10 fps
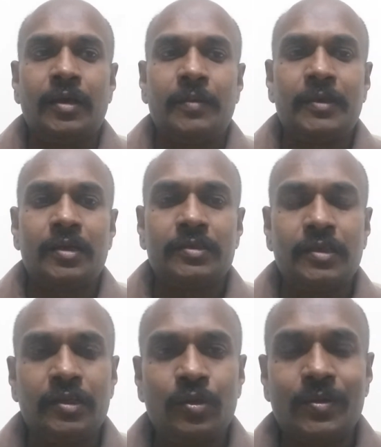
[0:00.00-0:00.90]
because
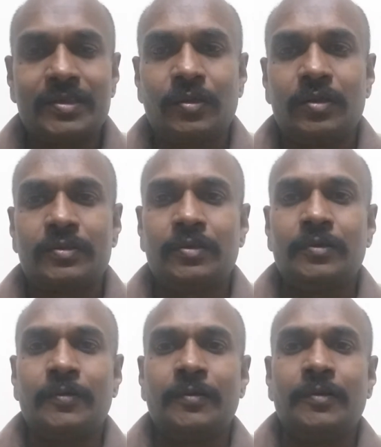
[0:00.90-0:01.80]
in US
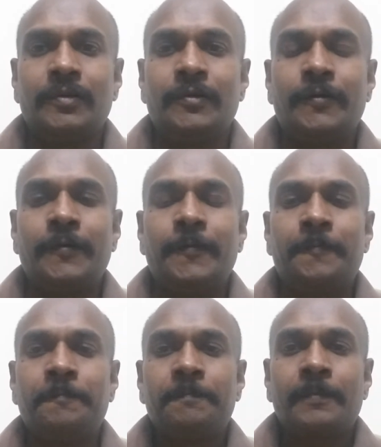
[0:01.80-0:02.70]
also
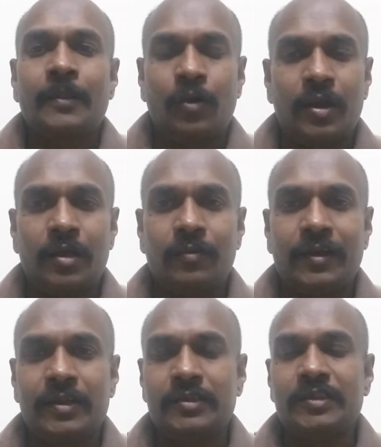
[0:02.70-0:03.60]

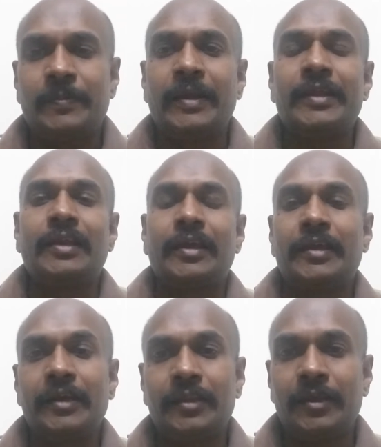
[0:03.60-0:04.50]
coronavirus is spreading like
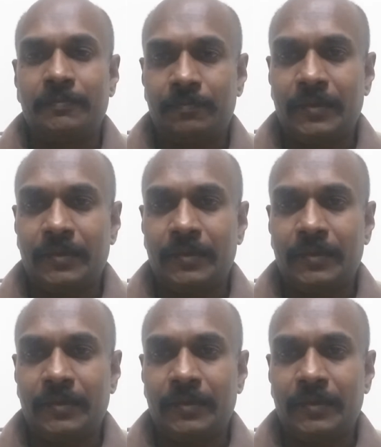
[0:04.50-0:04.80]
anything.